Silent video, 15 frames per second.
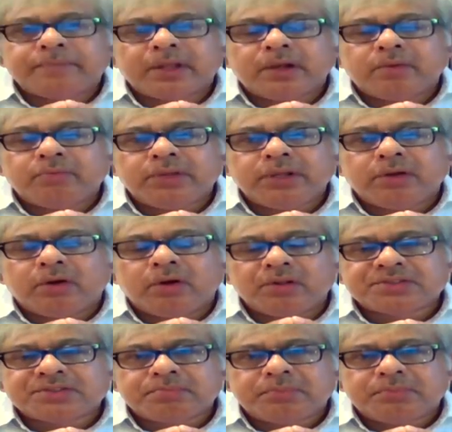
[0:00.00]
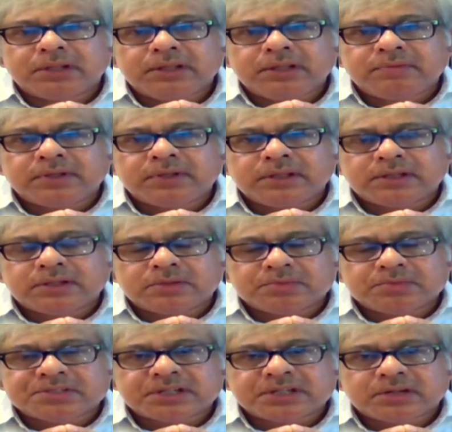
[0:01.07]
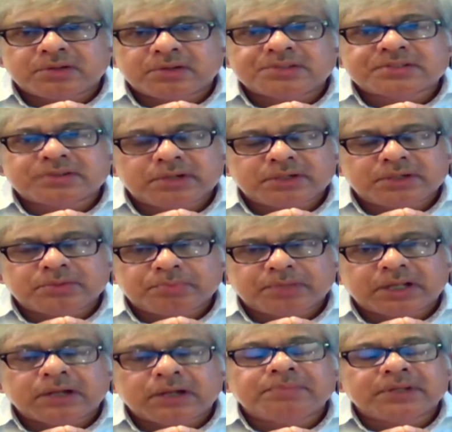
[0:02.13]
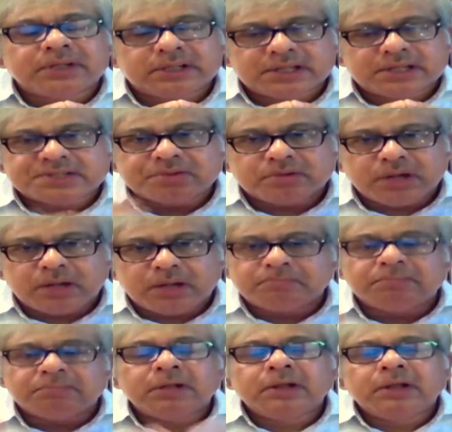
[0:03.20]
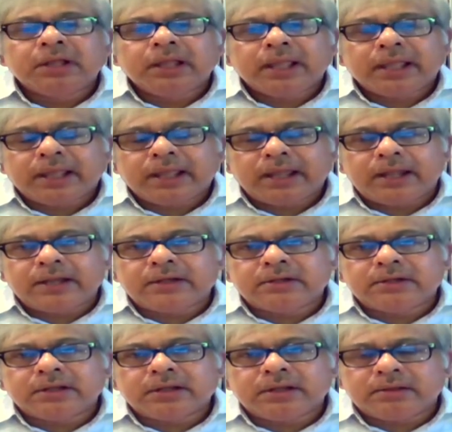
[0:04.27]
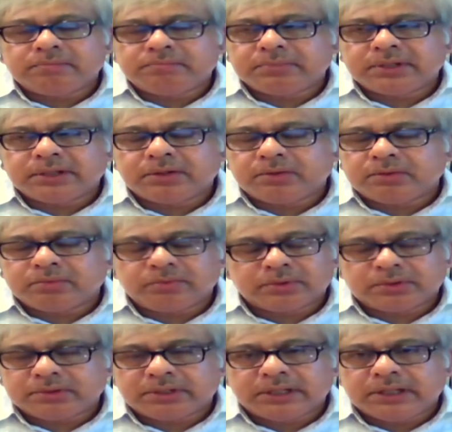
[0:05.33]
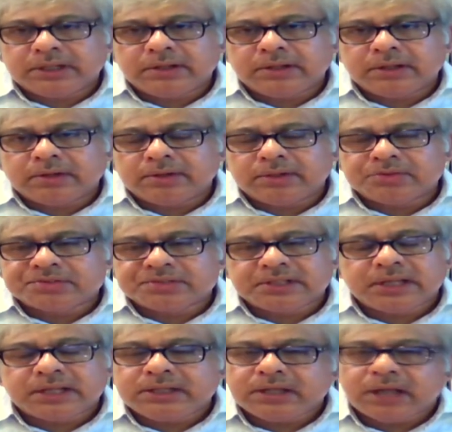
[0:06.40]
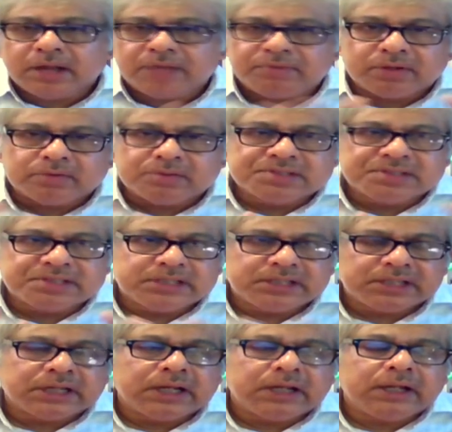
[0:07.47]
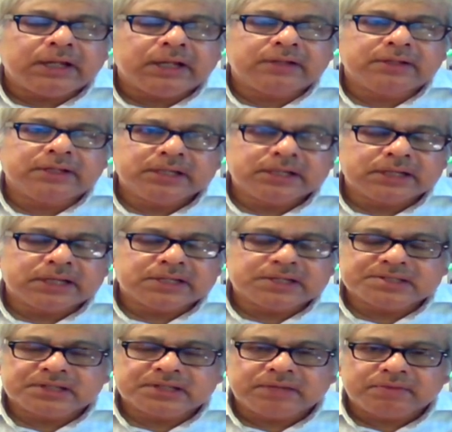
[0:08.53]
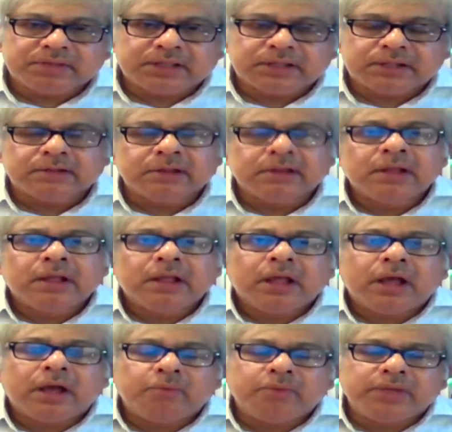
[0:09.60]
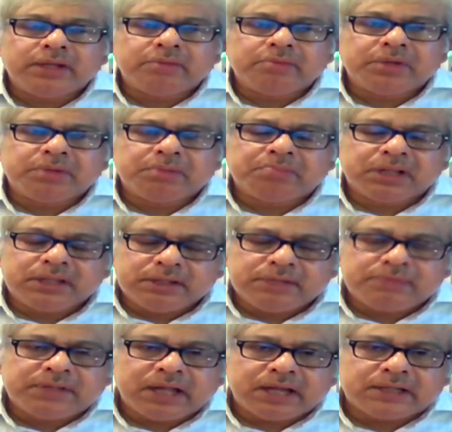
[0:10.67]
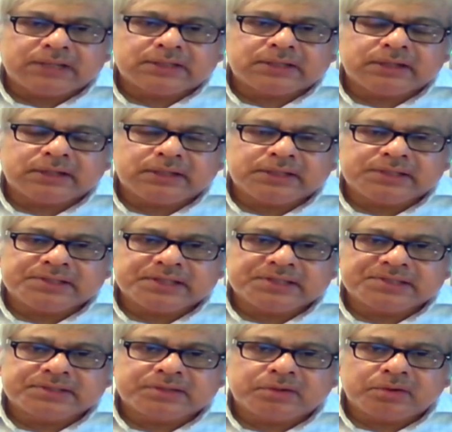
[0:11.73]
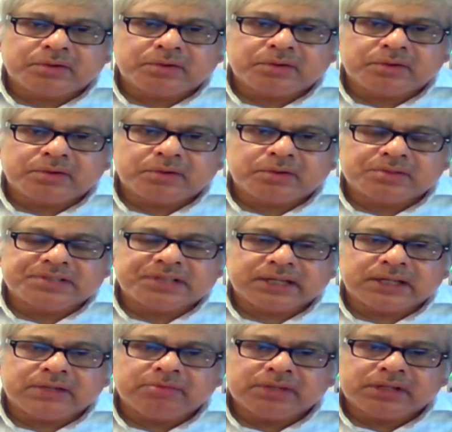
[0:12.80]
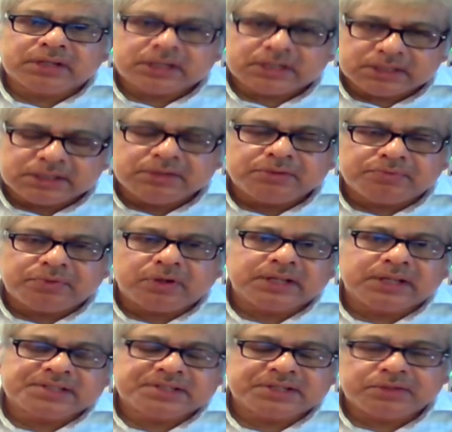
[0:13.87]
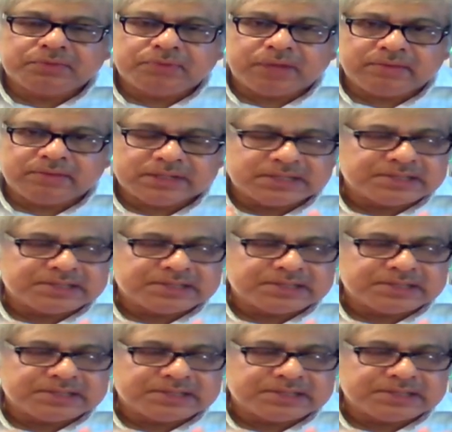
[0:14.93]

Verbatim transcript: we also believe in the domestic growth story to pick up in days to come. And, uh, you know, the uh, you see any high-frequency data, uh, the indicators and everything. Uh, we, we believe that uh, they, this growth cycle will continue for next three to five years,